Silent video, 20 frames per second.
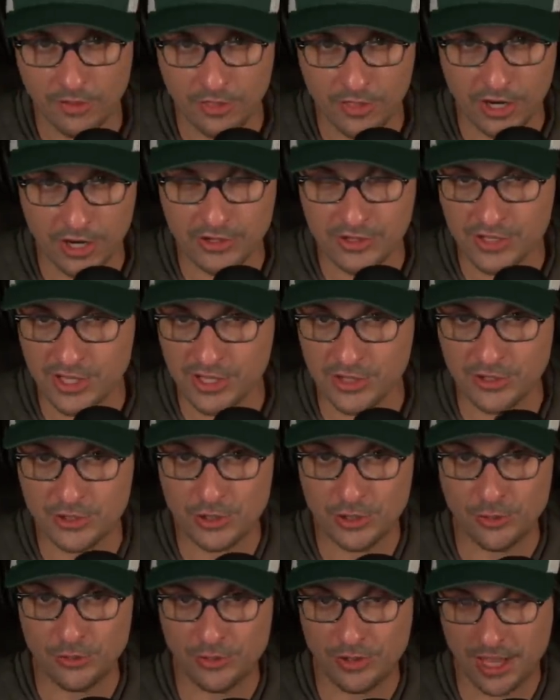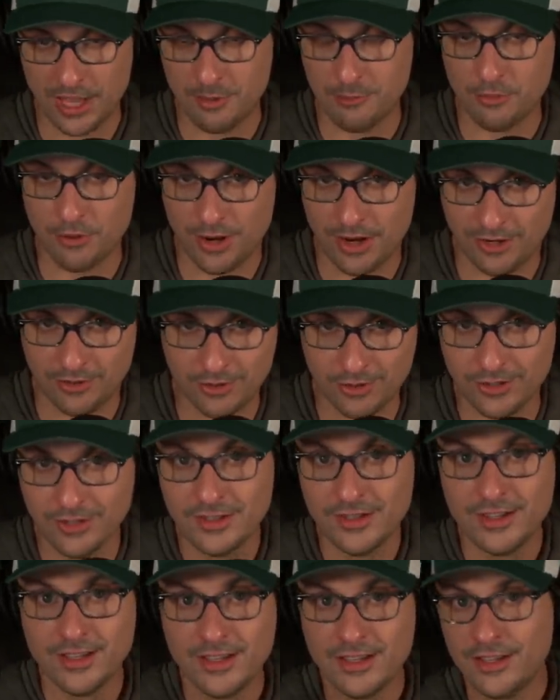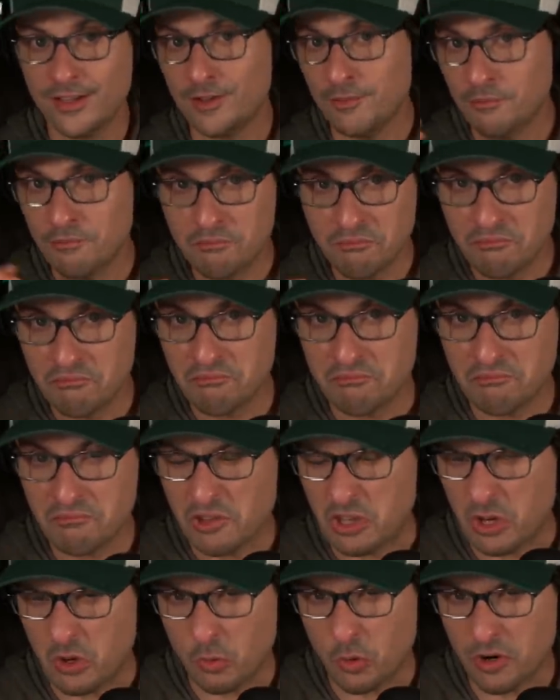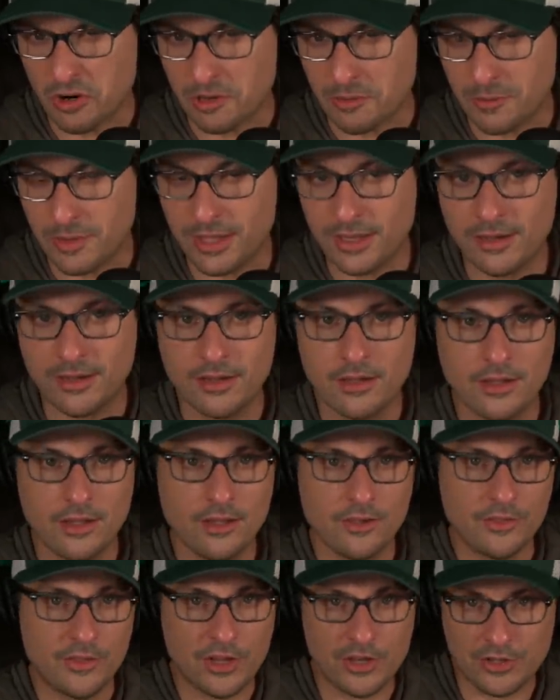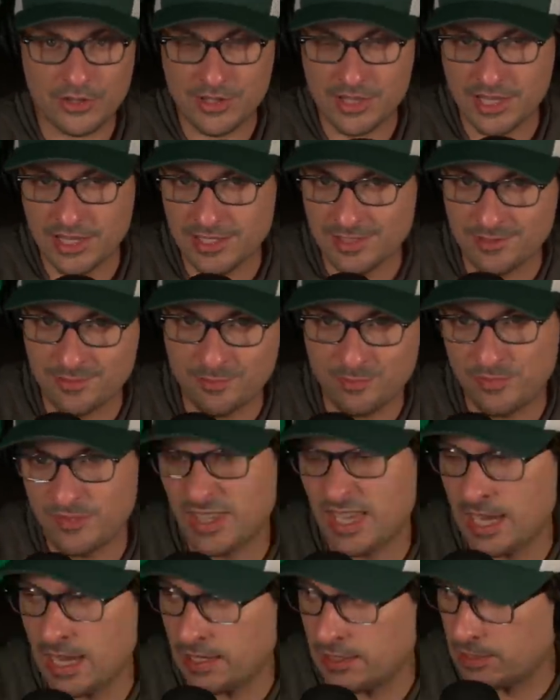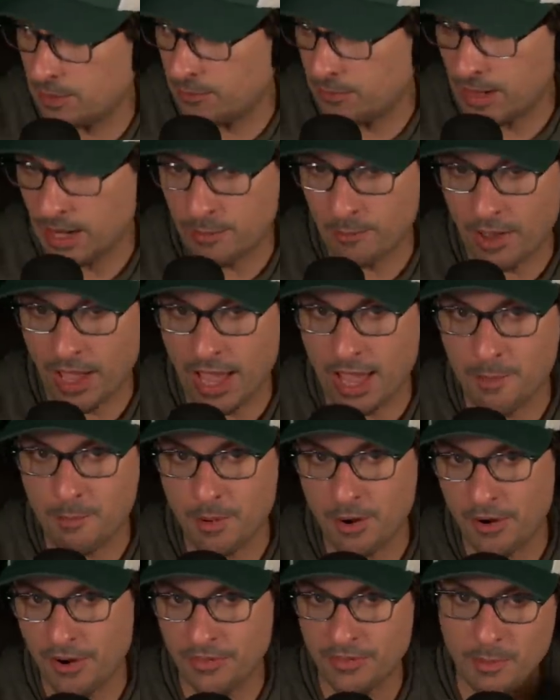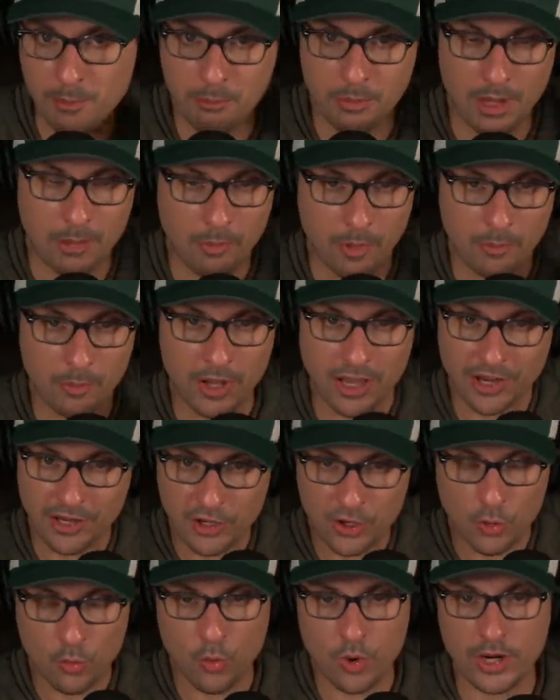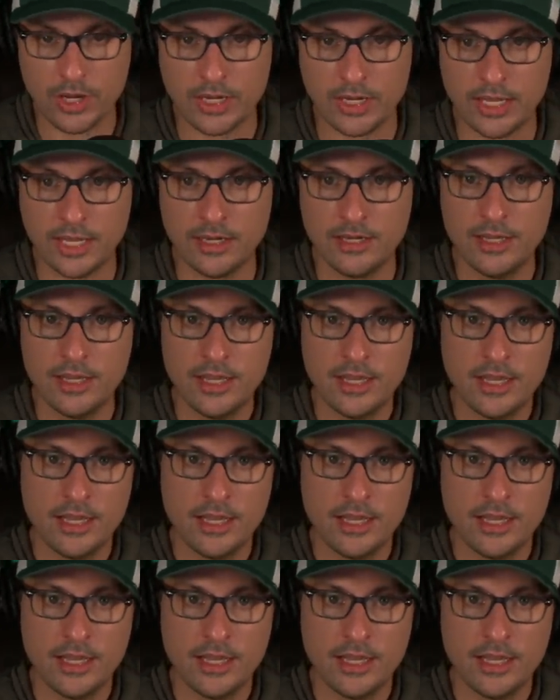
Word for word: "There's this dude named Brander. Can you work him in? There's this kingdom named Highbury that blah blah blah. Can you work it in?